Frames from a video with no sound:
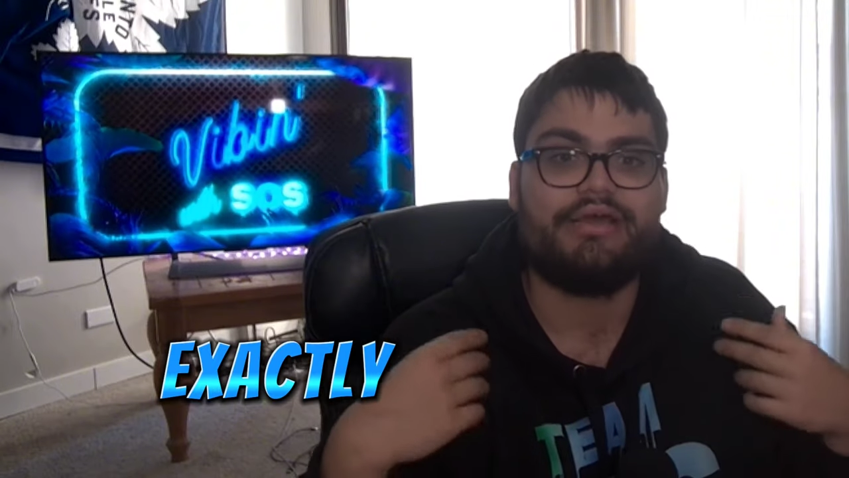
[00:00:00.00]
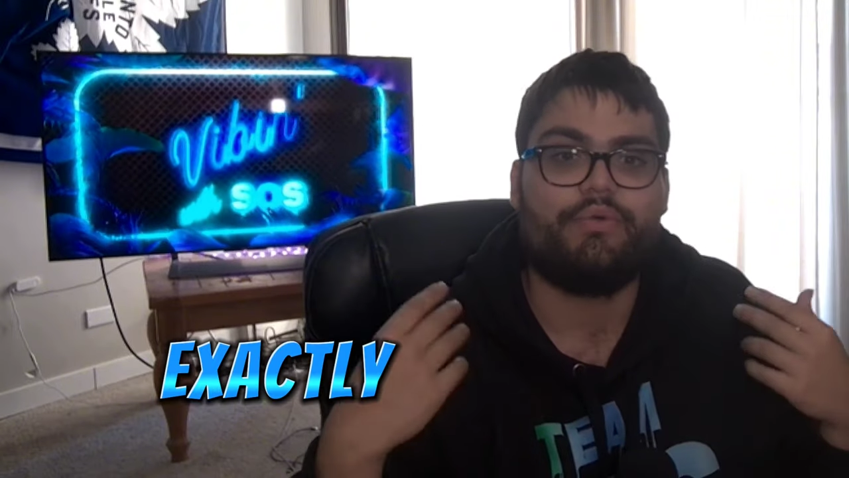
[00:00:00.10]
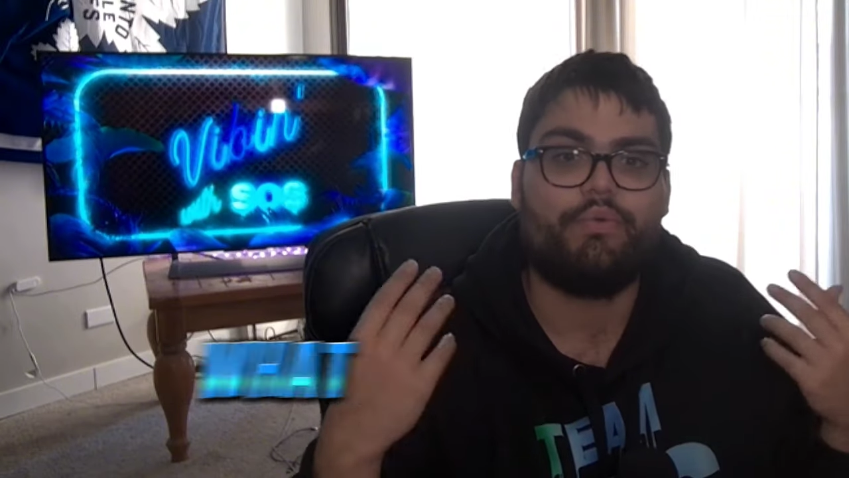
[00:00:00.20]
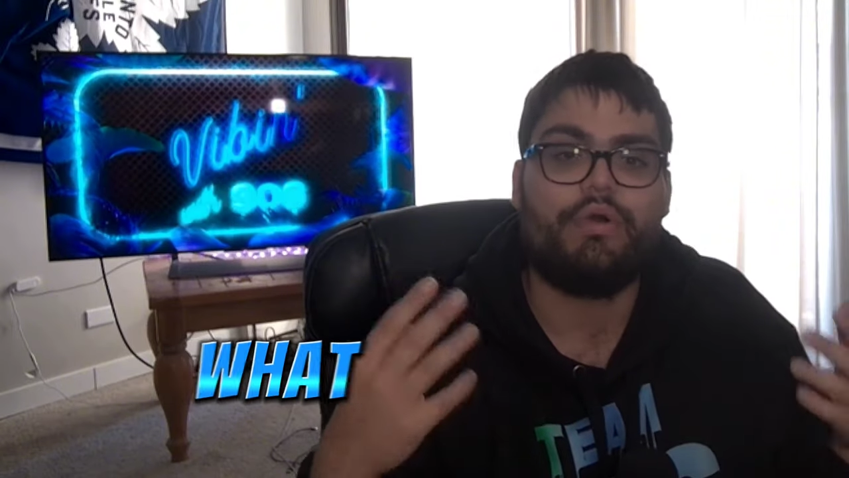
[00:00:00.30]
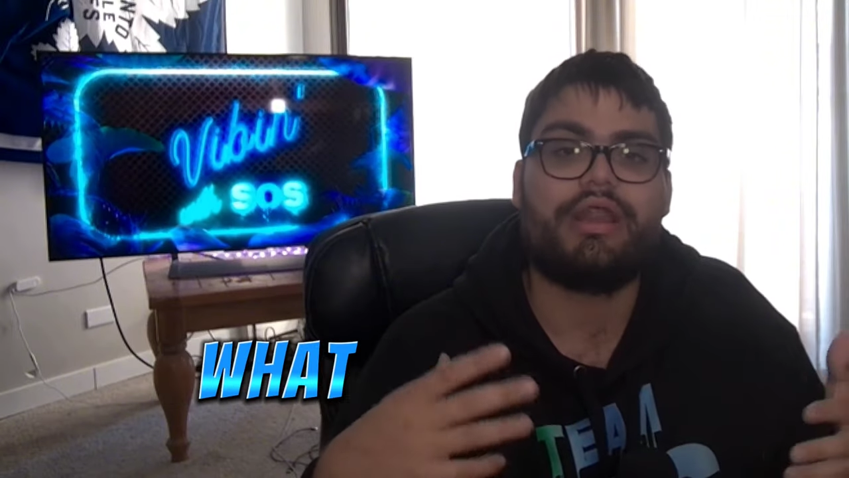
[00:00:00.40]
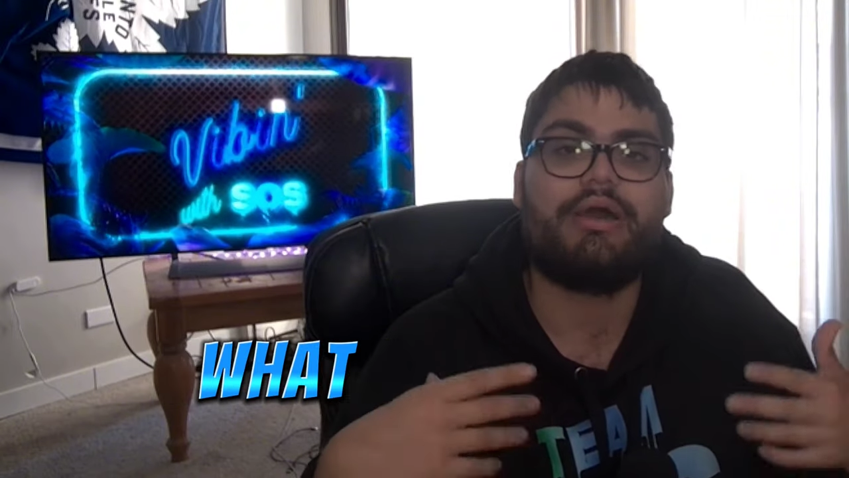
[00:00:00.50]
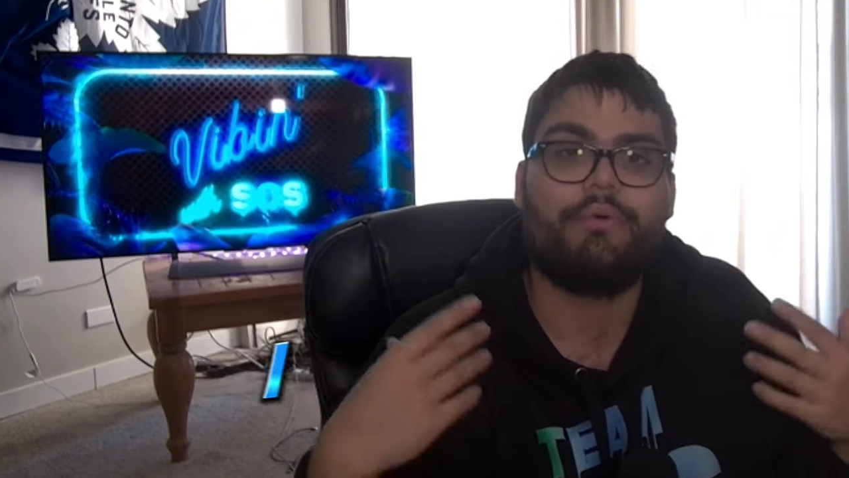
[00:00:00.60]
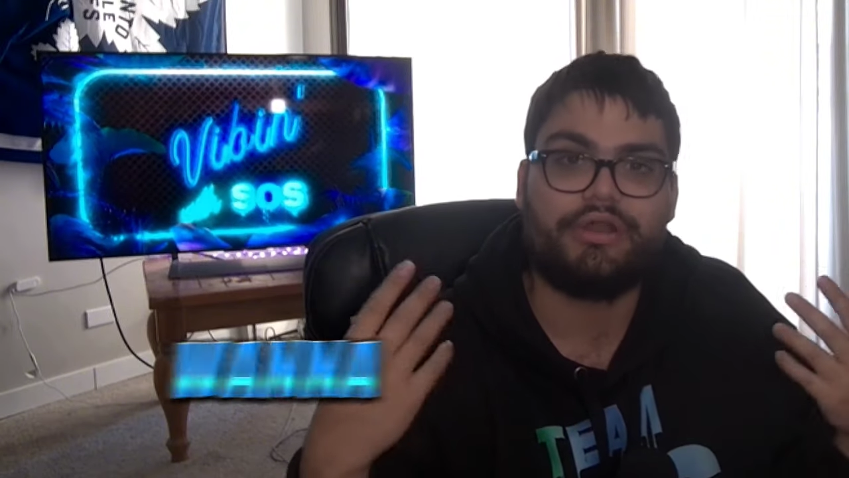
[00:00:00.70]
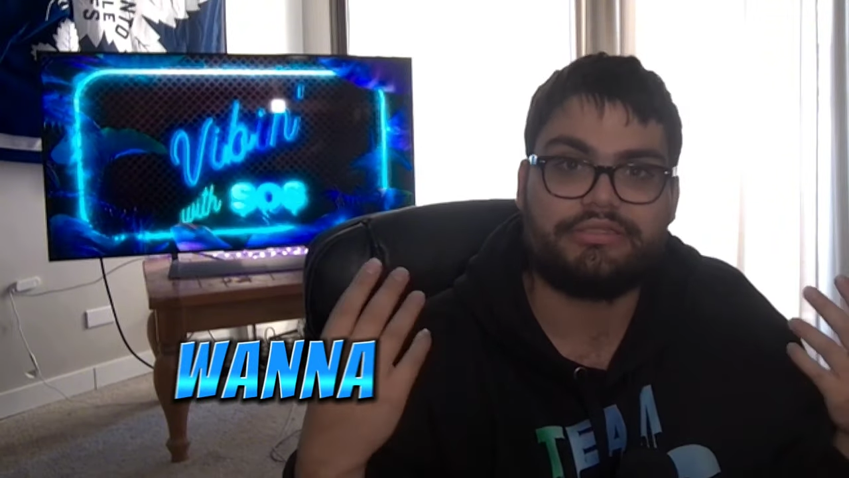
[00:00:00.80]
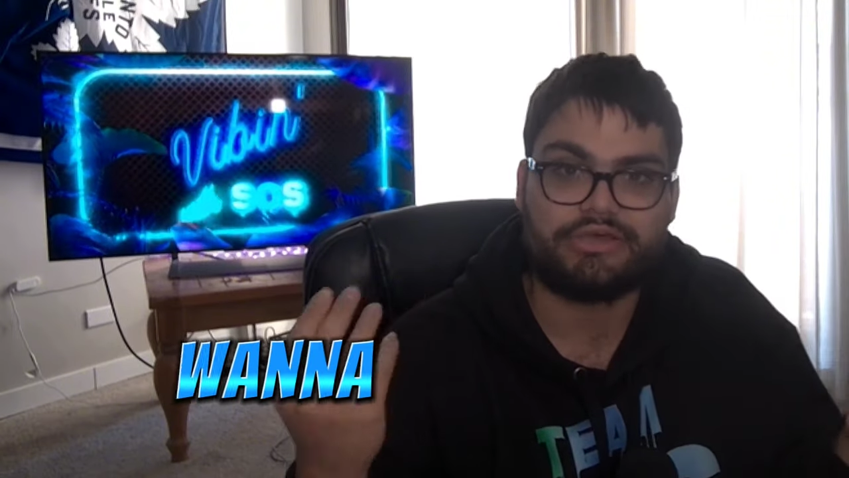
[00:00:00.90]
what I
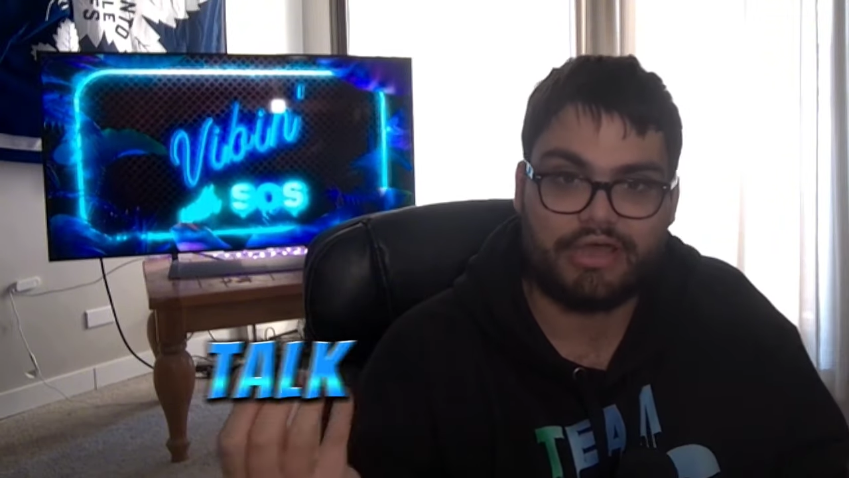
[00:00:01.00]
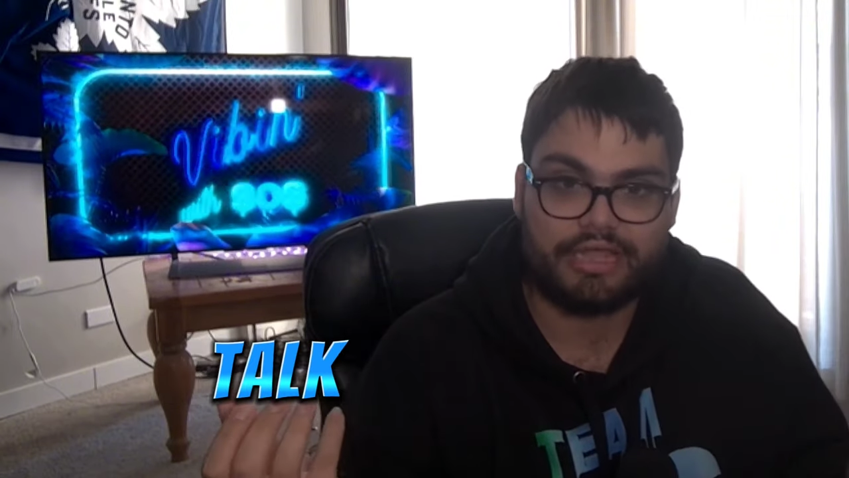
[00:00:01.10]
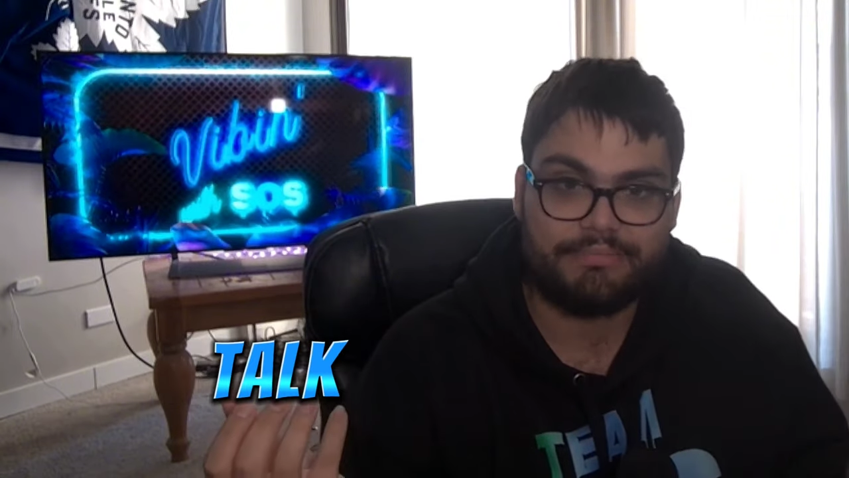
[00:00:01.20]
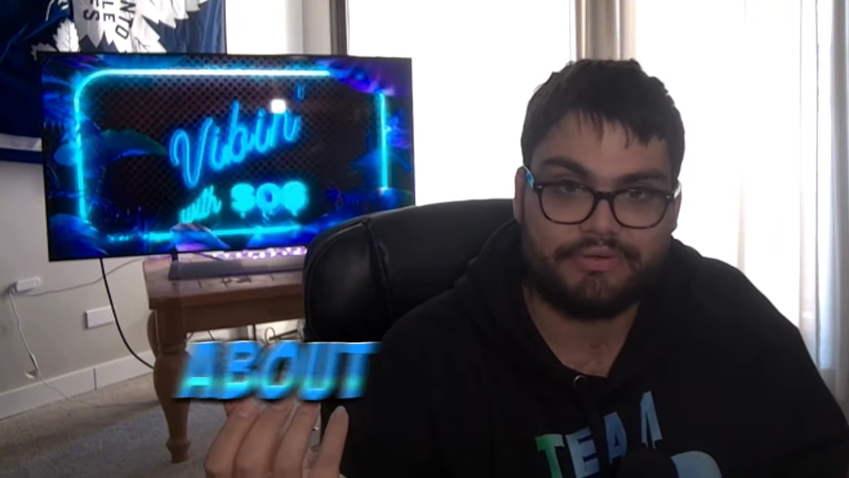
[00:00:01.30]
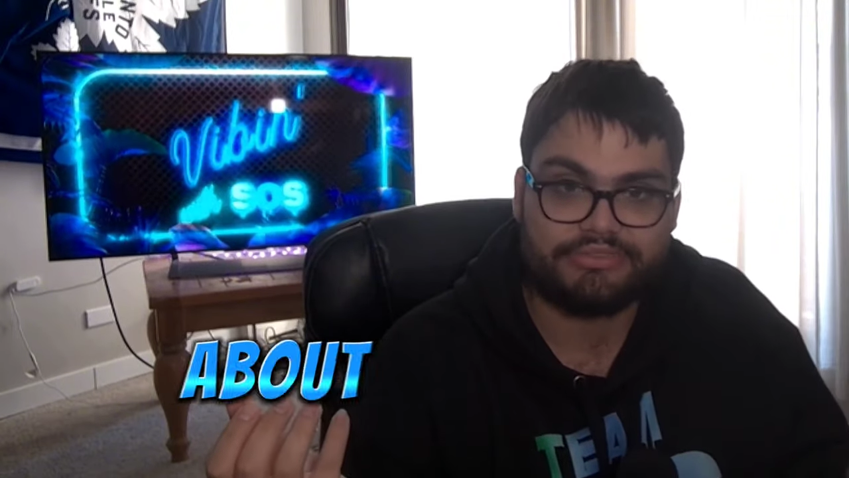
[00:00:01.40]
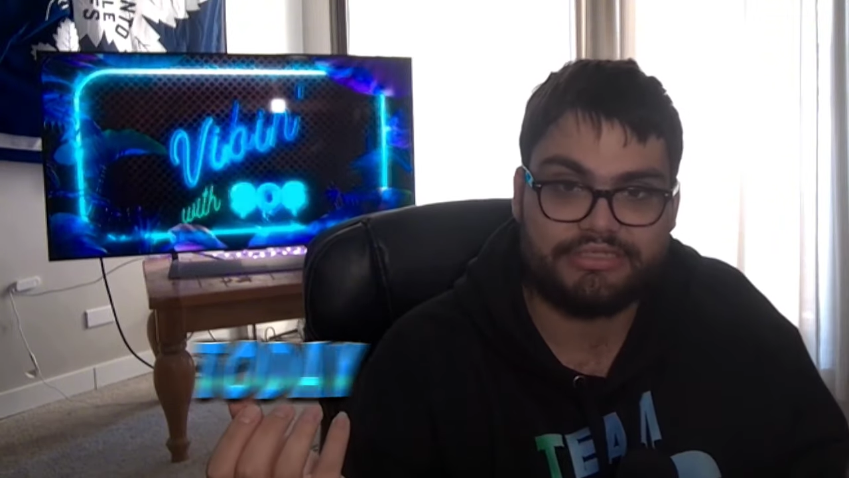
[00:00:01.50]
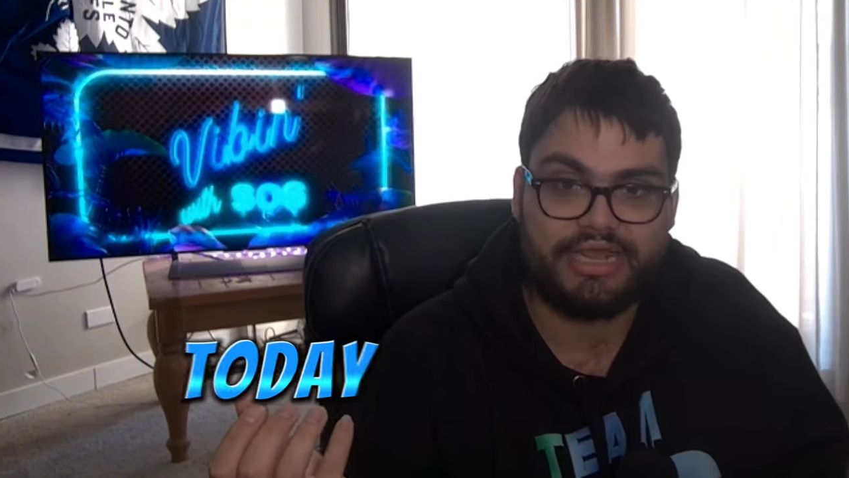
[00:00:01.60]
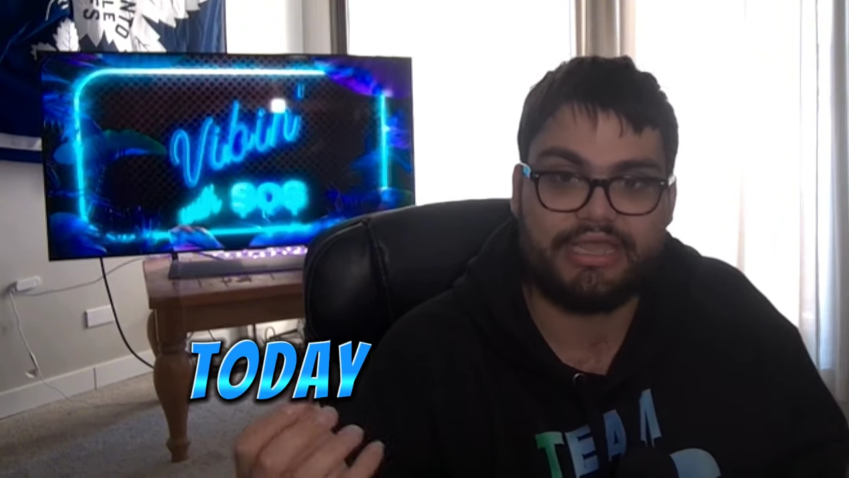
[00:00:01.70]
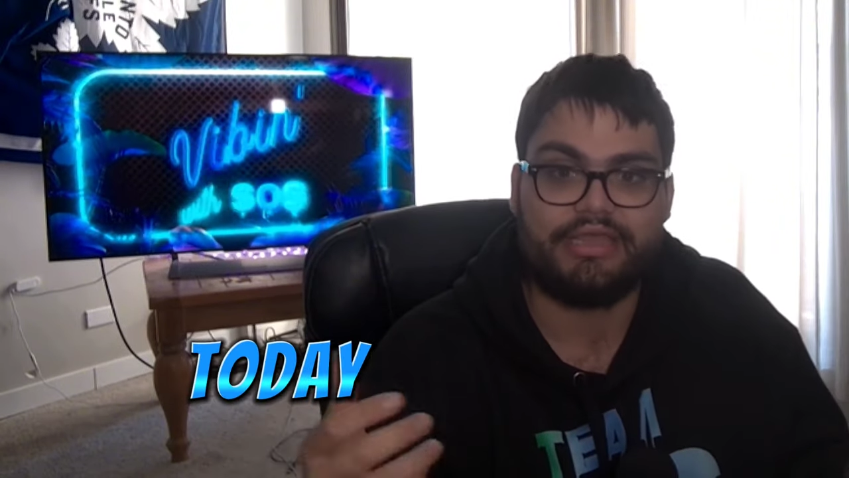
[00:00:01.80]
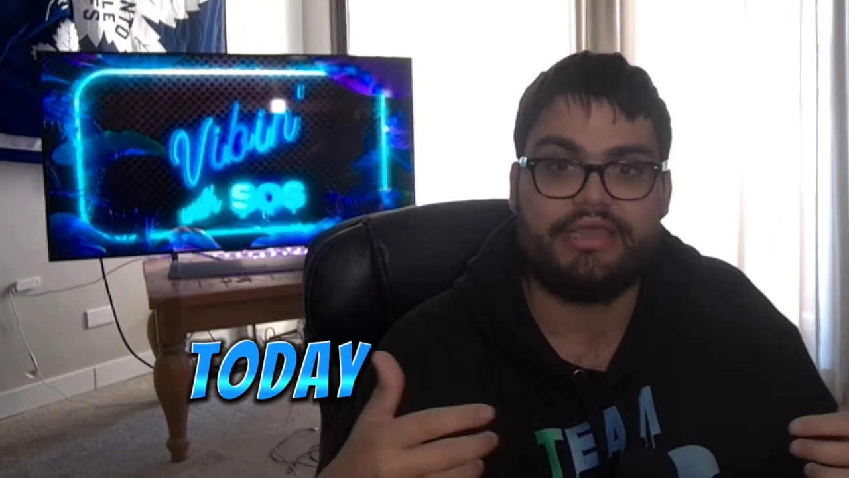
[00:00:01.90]
want to talk about
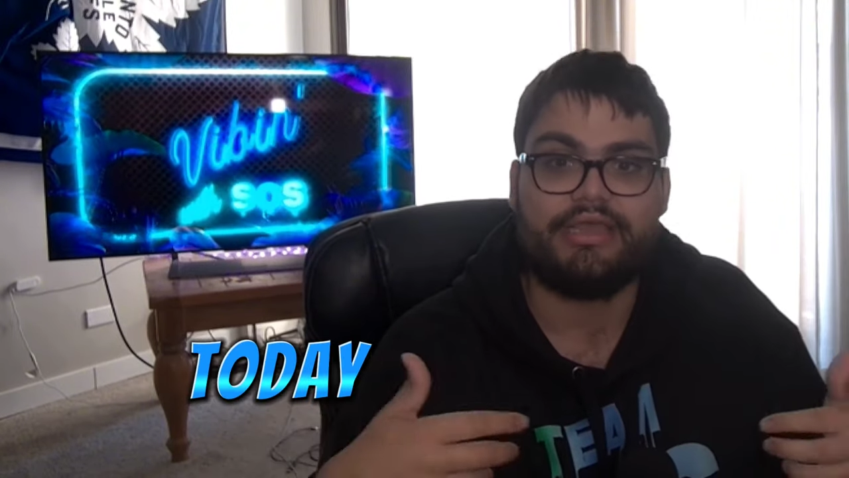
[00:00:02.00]
today